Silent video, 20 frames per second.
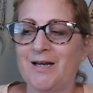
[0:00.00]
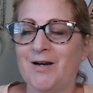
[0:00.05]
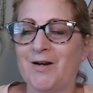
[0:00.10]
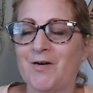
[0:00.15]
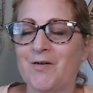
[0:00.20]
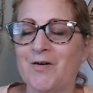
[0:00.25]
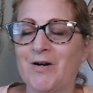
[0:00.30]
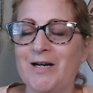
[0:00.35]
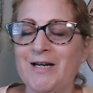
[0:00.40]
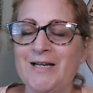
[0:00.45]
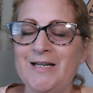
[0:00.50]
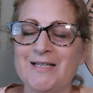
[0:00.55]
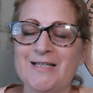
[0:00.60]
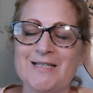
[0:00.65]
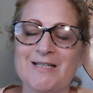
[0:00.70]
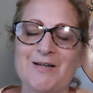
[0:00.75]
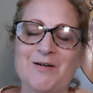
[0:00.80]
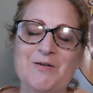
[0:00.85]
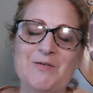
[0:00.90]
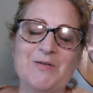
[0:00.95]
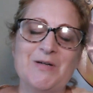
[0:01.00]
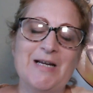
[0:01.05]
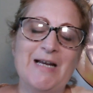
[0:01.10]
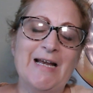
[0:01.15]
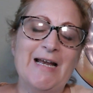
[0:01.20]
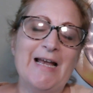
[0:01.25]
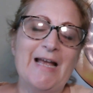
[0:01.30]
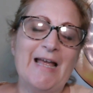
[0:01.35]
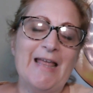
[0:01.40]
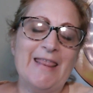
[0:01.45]
All right, so
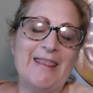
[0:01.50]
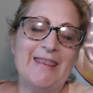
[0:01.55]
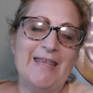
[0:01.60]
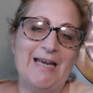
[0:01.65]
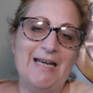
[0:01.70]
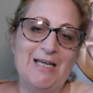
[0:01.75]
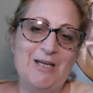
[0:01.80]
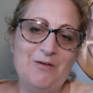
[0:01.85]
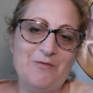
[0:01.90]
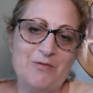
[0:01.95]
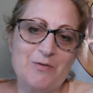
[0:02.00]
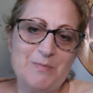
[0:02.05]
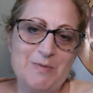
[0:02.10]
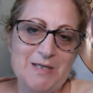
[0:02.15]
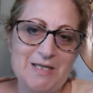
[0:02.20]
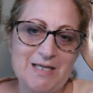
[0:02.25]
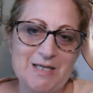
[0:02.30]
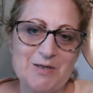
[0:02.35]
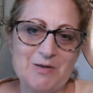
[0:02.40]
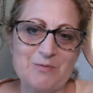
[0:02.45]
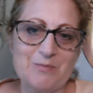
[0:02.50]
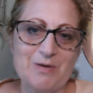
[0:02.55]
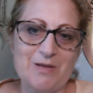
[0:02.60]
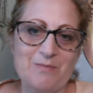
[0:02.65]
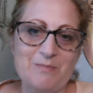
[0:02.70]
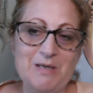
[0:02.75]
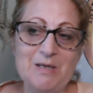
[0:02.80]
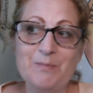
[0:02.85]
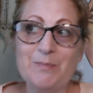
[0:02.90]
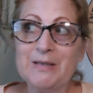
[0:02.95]
thank you for being here
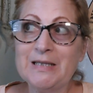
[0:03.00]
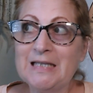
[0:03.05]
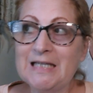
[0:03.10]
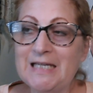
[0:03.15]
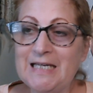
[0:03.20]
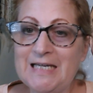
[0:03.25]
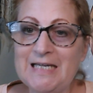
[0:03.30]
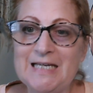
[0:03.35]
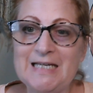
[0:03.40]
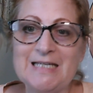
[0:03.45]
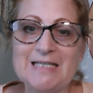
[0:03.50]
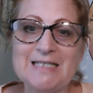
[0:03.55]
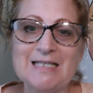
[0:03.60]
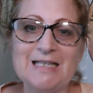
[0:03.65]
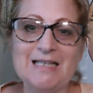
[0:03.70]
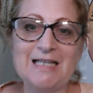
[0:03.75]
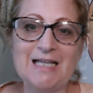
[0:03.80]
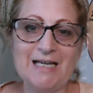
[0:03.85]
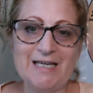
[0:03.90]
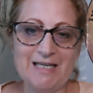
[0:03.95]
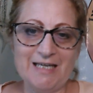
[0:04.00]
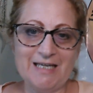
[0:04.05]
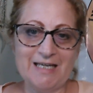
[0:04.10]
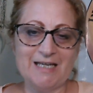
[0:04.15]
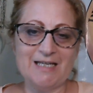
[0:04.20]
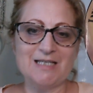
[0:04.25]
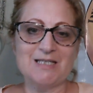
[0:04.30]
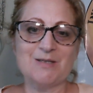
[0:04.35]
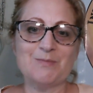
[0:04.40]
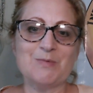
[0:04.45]
with me. Please
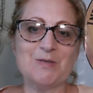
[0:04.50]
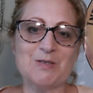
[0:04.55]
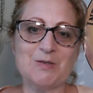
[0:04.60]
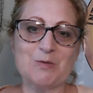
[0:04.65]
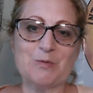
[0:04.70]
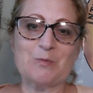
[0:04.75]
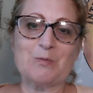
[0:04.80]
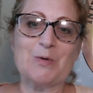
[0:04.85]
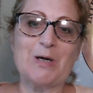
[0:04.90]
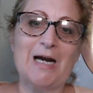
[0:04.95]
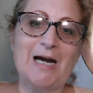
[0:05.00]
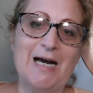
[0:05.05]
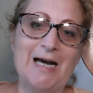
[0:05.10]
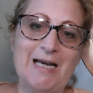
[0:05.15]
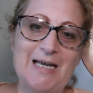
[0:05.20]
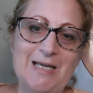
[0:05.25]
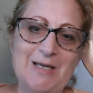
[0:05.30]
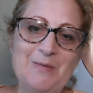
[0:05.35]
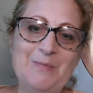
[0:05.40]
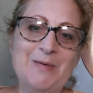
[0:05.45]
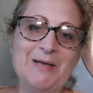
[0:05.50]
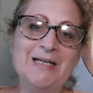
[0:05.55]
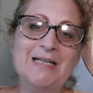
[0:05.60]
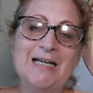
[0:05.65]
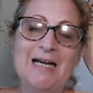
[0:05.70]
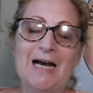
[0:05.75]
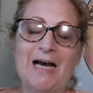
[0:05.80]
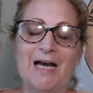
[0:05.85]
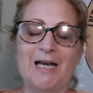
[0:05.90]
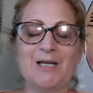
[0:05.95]
like and subscribe.
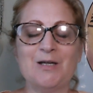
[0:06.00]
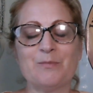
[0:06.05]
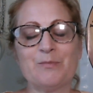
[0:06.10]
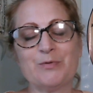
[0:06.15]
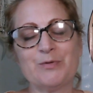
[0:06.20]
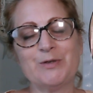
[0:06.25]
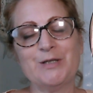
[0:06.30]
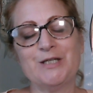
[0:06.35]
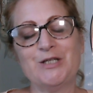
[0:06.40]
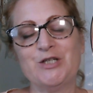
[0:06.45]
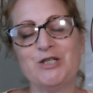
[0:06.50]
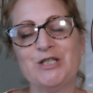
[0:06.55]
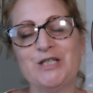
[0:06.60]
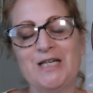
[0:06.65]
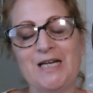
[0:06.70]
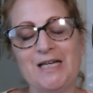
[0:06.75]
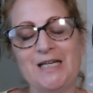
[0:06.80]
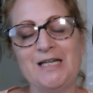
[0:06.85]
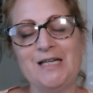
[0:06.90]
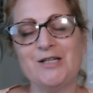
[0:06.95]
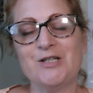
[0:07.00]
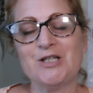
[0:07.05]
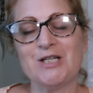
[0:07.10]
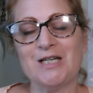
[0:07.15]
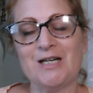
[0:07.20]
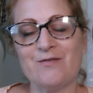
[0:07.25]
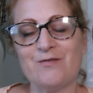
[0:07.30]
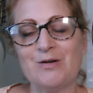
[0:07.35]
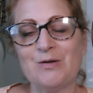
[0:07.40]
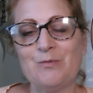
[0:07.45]
I appreciate each
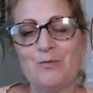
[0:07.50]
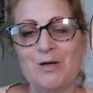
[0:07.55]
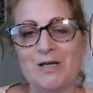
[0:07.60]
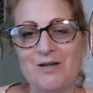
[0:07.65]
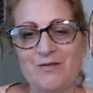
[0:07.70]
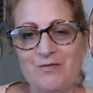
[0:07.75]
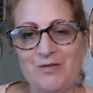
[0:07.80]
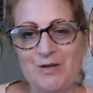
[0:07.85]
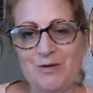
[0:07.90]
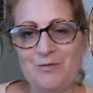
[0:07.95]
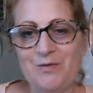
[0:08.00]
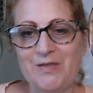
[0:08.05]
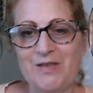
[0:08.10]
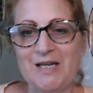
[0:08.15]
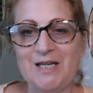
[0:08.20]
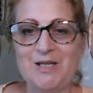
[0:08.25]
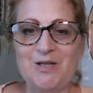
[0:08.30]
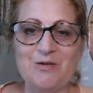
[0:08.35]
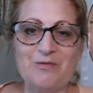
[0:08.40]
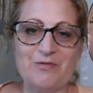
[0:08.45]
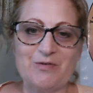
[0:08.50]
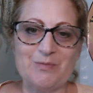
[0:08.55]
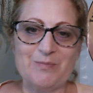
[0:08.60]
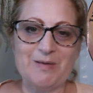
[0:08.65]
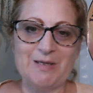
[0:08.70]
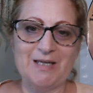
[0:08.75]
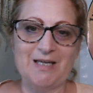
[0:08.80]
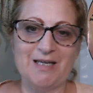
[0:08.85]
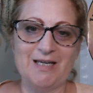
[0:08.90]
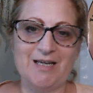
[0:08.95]
and every one of you. Thank you for
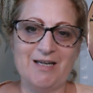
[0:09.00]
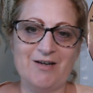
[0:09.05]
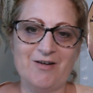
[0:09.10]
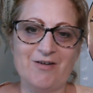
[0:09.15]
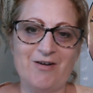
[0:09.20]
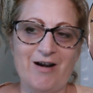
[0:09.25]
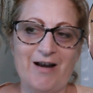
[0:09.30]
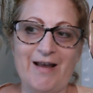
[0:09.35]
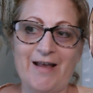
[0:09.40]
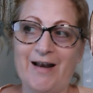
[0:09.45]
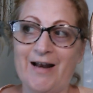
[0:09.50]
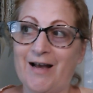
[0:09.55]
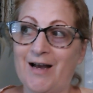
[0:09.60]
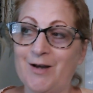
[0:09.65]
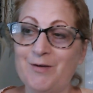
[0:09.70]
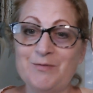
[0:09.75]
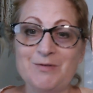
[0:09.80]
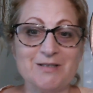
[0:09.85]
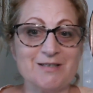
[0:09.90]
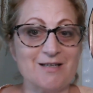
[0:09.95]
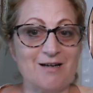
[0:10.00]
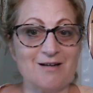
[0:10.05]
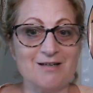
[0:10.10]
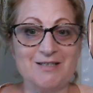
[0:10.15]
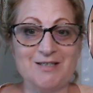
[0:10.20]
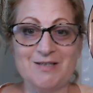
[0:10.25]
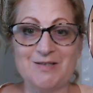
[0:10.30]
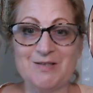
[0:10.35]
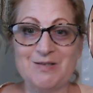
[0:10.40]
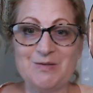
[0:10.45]
being here, and I will
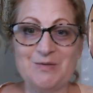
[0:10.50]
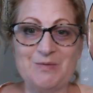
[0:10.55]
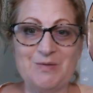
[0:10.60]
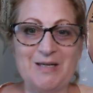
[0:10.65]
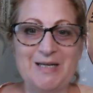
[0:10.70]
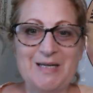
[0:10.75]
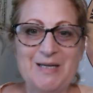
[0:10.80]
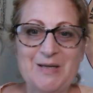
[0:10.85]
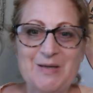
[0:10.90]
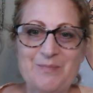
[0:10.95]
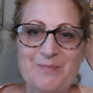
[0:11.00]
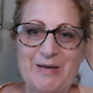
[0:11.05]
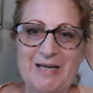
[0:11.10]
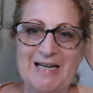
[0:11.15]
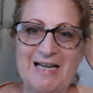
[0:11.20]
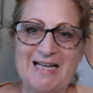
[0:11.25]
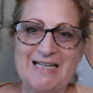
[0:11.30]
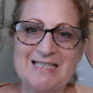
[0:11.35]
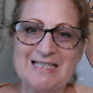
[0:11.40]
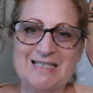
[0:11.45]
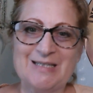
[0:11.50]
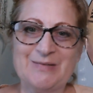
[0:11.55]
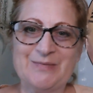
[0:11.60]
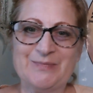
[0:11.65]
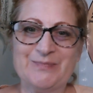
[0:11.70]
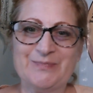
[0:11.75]
talk to you soon. Bye, guys.